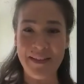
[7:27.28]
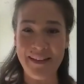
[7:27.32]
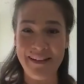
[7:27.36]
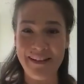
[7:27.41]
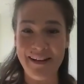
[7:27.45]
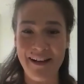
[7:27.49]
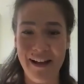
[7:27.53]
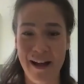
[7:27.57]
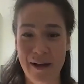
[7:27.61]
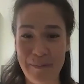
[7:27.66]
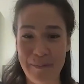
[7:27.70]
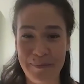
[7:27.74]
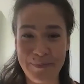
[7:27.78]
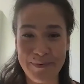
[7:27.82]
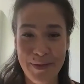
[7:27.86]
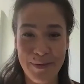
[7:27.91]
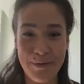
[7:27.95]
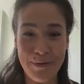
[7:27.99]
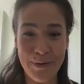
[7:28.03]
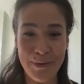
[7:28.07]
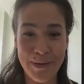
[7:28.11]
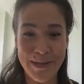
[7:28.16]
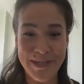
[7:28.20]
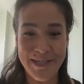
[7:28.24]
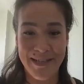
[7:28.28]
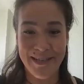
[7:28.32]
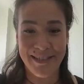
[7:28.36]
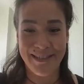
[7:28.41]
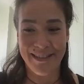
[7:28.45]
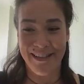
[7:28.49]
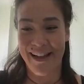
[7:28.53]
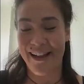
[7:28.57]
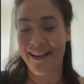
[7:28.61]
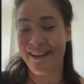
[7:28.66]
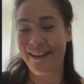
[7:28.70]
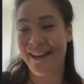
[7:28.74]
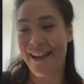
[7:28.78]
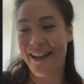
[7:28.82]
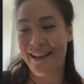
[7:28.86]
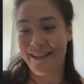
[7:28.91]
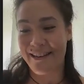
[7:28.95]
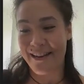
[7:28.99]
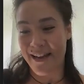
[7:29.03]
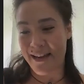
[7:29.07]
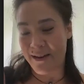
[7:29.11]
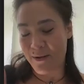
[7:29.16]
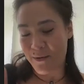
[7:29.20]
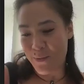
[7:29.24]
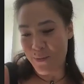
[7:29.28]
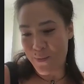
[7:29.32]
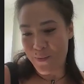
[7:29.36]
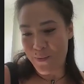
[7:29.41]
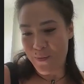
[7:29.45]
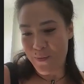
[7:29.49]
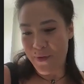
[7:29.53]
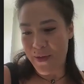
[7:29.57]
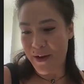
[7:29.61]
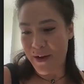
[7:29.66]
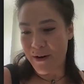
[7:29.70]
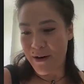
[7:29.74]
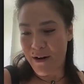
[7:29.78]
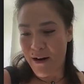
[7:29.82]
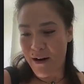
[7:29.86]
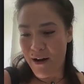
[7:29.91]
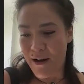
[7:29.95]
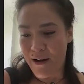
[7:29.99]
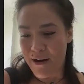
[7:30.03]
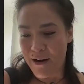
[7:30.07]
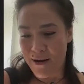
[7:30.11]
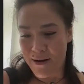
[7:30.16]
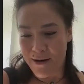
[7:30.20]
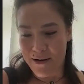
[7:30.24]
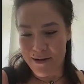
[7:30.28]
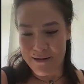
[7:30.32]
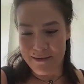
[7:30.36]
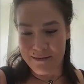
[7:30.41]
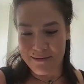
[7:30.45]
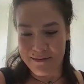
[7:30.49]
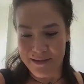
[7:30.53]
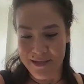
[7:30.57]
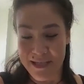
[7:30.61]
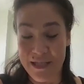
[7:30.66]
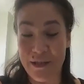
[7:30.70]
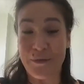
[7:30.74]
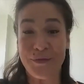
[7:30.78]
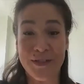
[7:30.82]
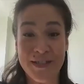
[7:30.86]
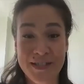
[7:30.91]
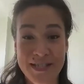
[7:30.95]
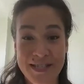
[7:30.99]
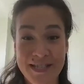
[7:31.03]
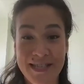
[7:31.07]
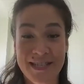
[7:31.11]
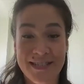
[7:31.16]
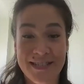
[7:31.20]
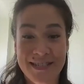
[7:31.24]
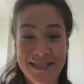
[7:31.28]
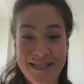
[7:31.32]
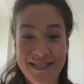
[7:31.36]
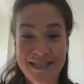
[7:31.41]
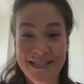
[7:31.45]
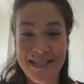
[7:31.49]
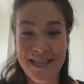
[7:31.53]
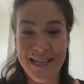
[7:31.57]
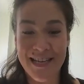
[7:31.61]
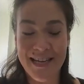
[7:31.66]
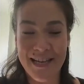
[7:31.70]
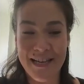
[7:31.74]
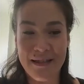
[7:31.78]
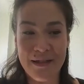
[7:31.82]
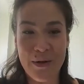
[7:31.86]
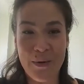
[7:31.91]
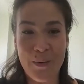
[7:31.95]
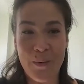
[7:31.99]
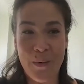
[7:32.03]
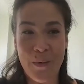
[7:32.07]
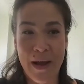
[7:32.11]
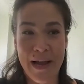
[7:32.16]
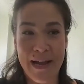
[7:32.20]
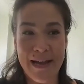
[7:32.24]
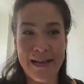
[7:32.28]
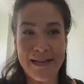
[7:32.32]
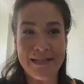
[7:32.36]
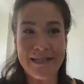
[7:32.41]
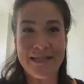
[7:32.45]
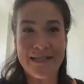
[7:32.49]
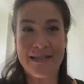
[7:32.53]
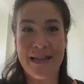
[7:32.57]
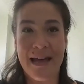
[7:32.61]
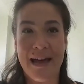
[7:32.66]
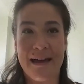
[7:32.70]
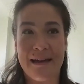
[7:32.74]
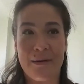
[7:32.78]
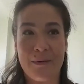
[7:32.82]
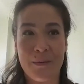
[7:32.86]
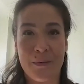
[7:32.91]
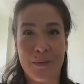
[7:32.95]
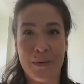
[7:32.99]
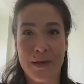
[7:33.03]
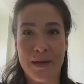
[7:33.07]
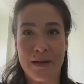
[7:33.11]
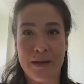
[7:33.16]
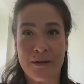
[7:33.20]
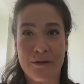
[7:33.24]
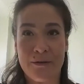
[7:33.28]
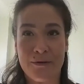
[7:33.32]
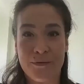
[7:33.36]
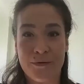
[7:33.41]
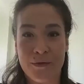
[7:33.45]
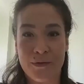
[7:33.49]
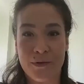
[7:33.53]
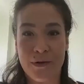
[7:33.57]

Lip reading: up through adult, and there are differences in the ways that we've